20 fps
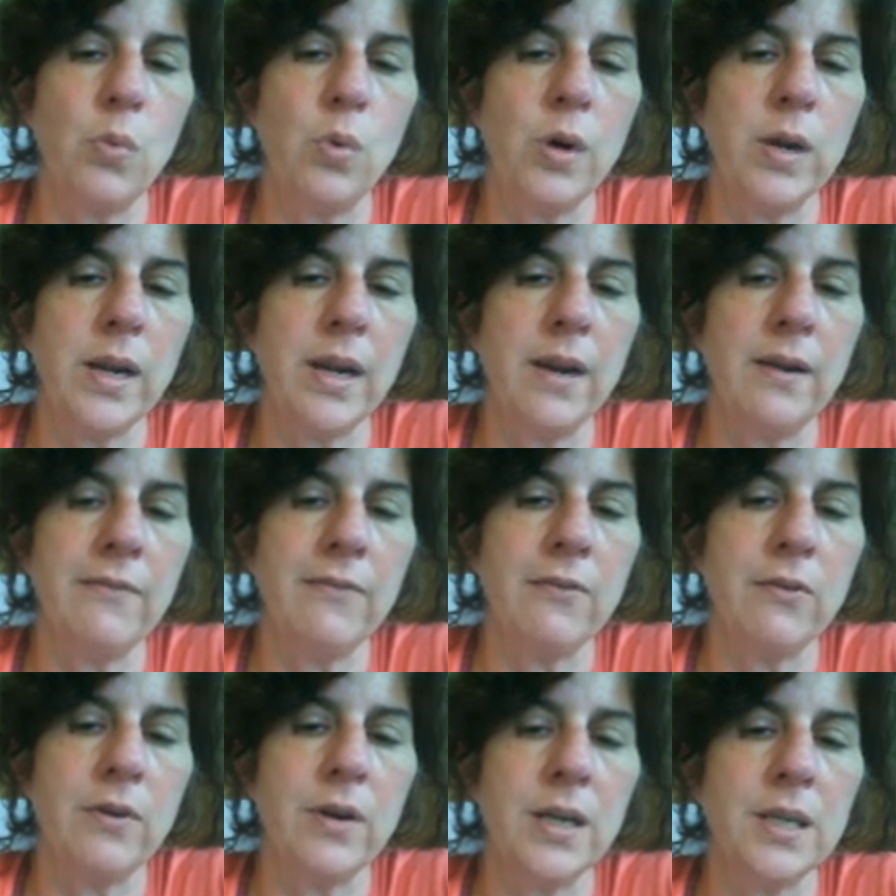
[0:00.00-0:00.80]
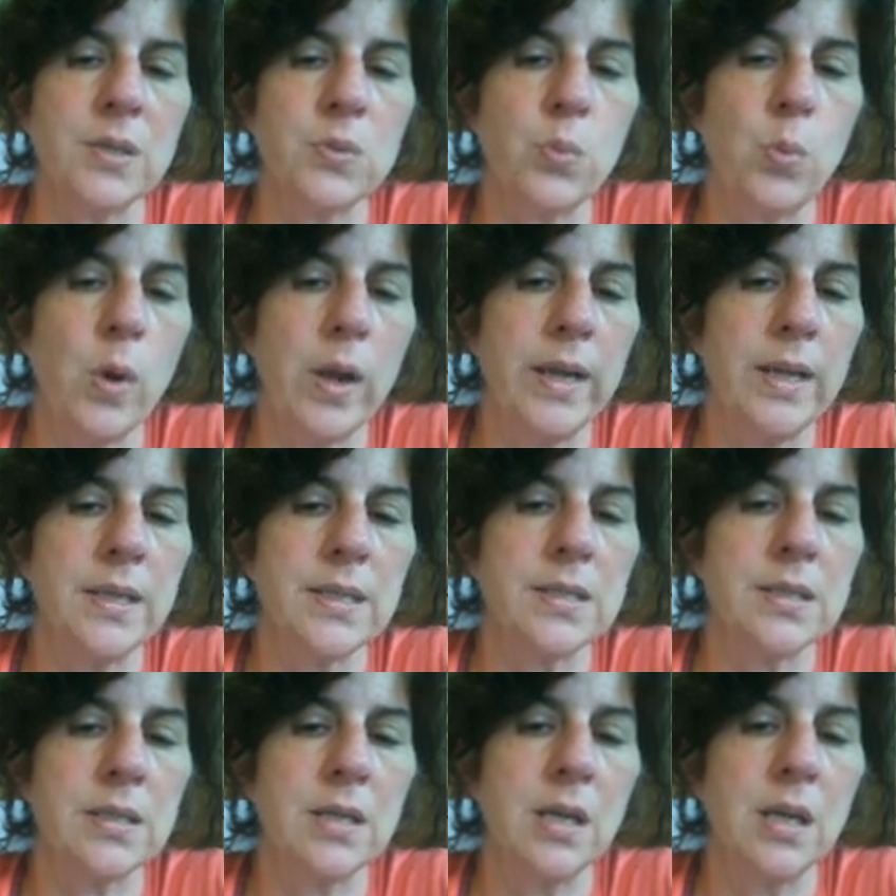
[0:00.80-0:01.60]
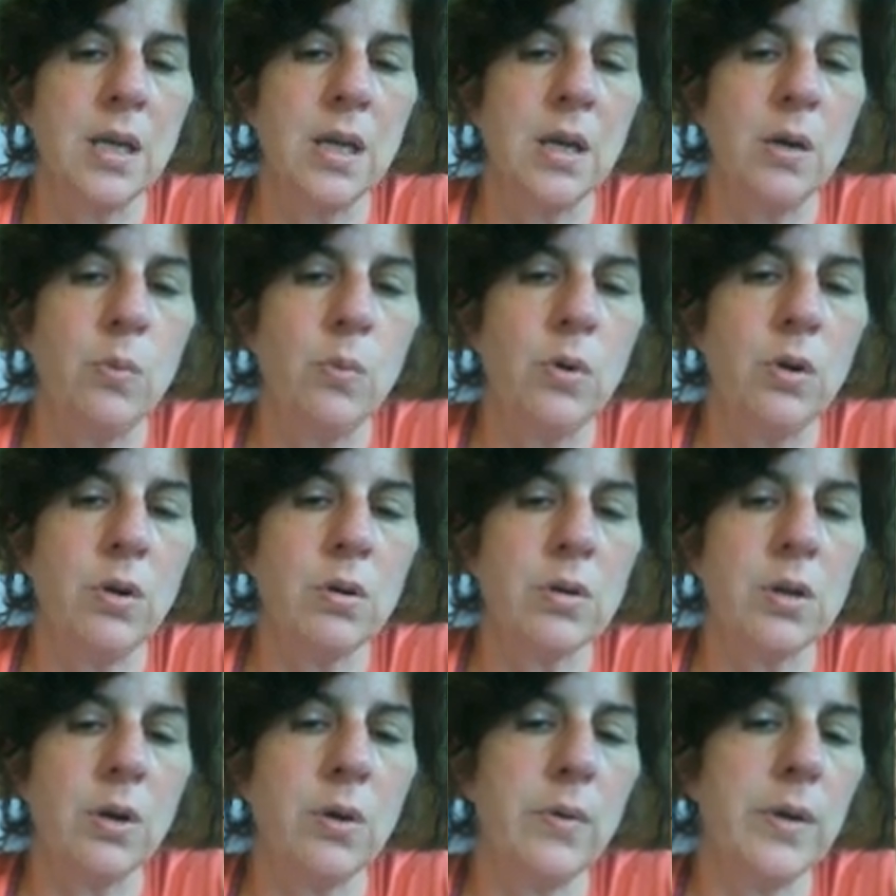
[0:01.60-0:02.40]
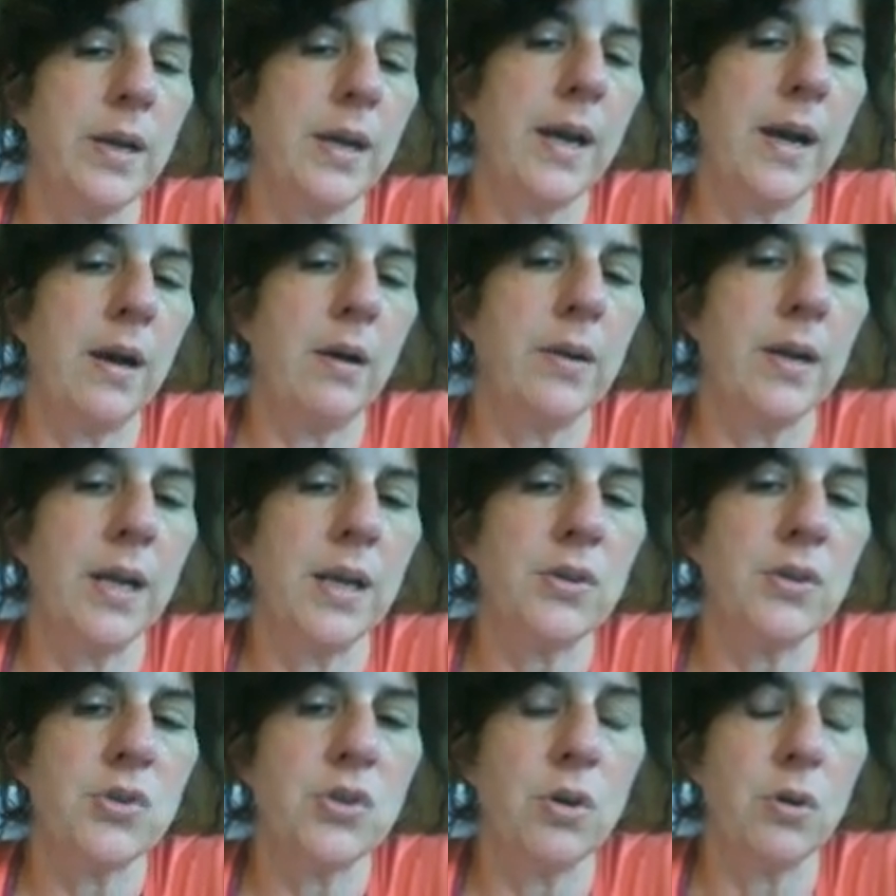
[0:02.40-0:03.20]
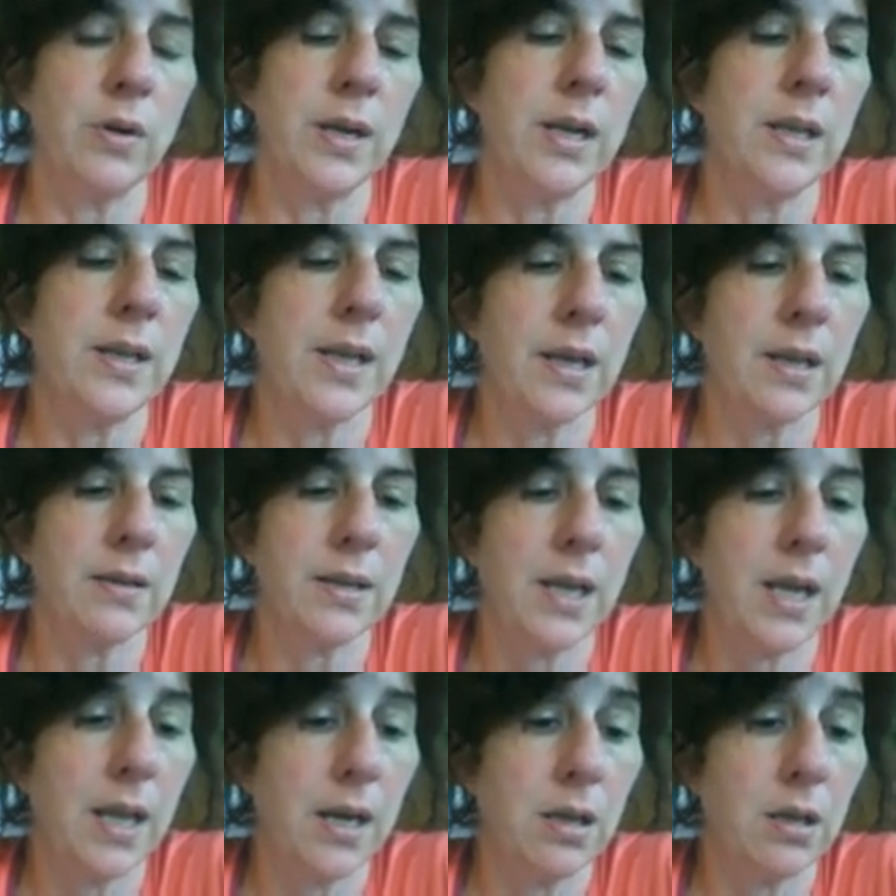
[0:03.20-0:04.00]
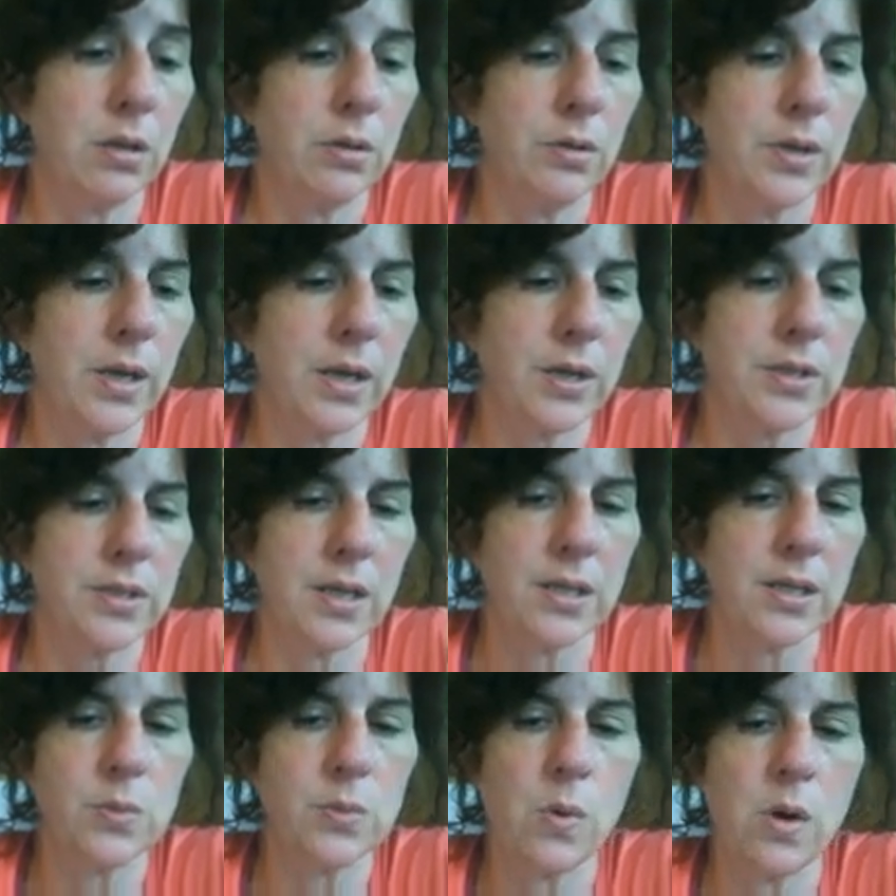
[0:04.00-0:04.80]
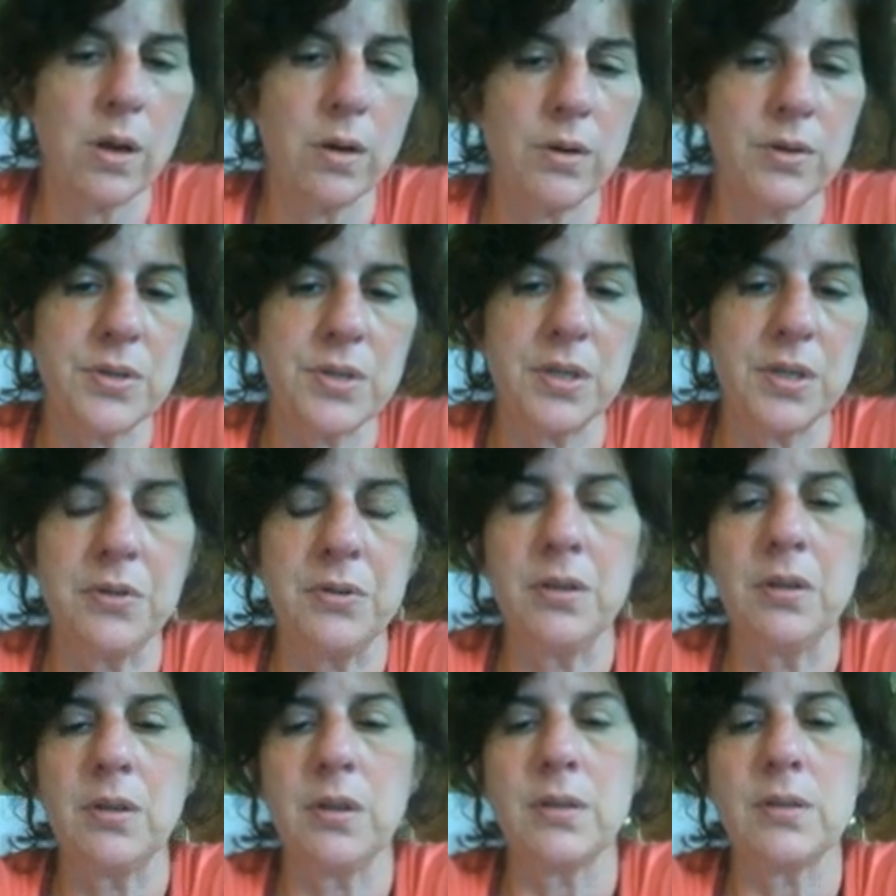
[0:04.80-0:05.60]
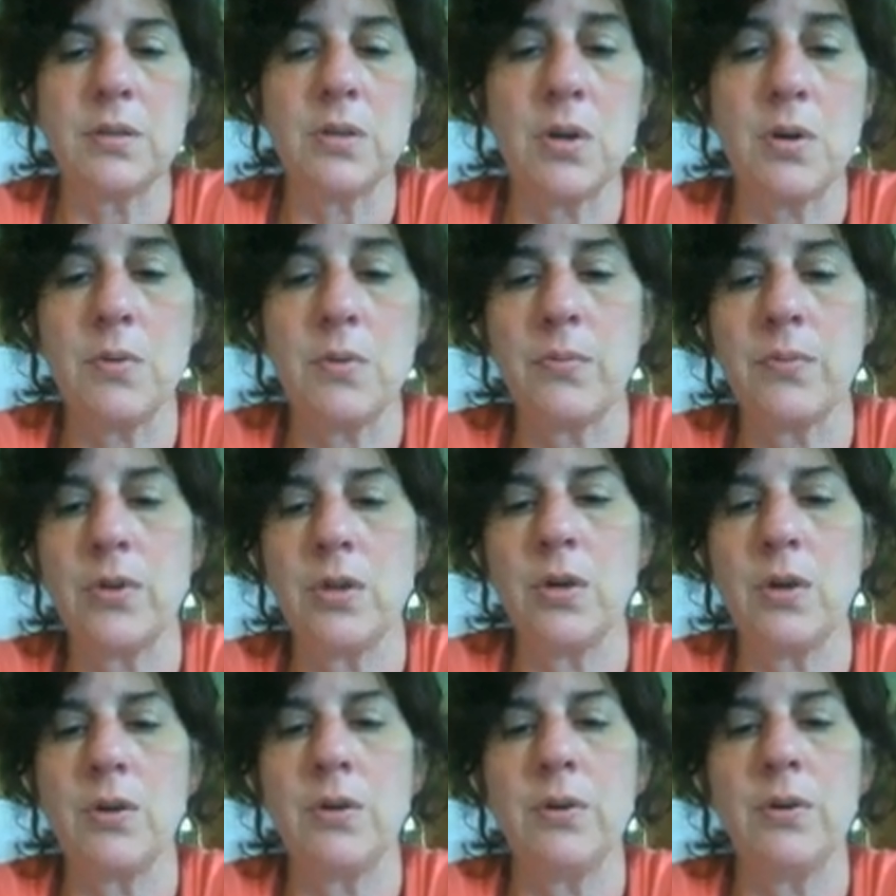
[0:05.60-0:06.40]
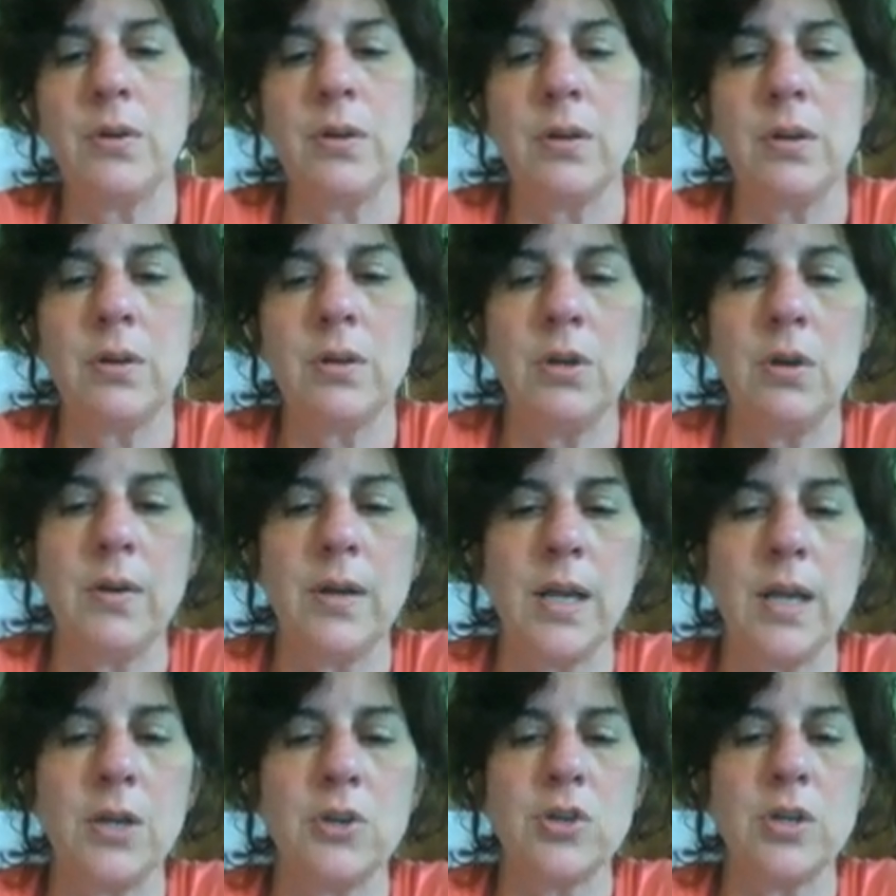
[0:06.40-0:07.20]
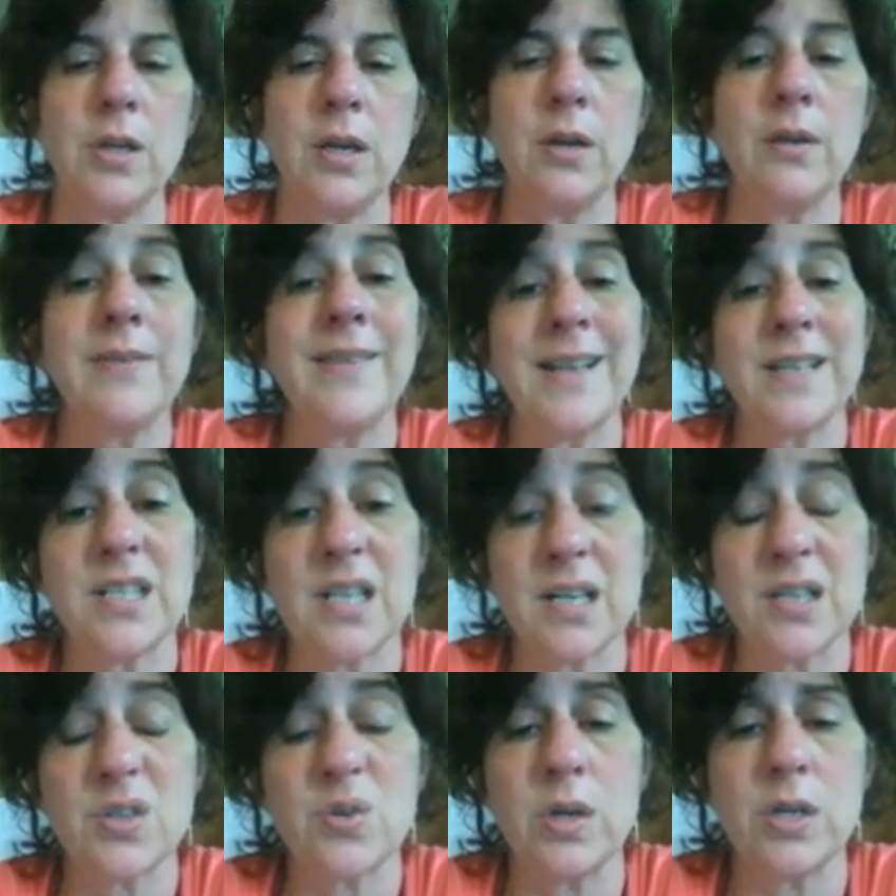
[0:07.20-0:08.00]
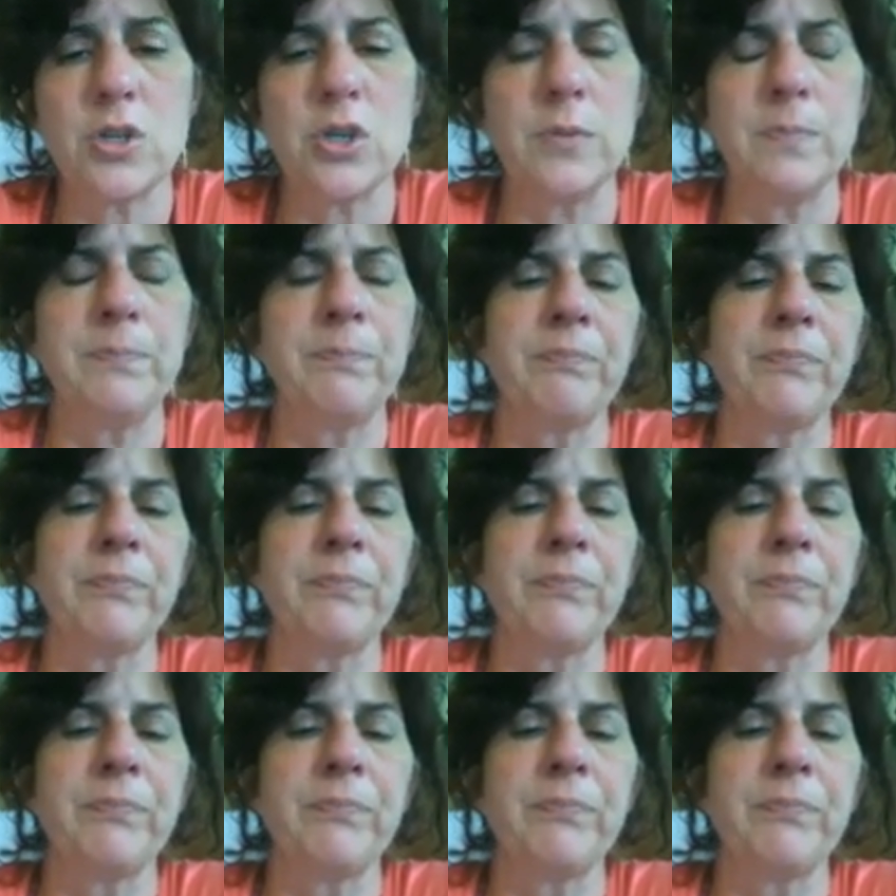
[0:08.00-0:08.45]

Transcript: Whatever is waste will go out as urine, and that can include excess water. So that's your urination there. That's excretion.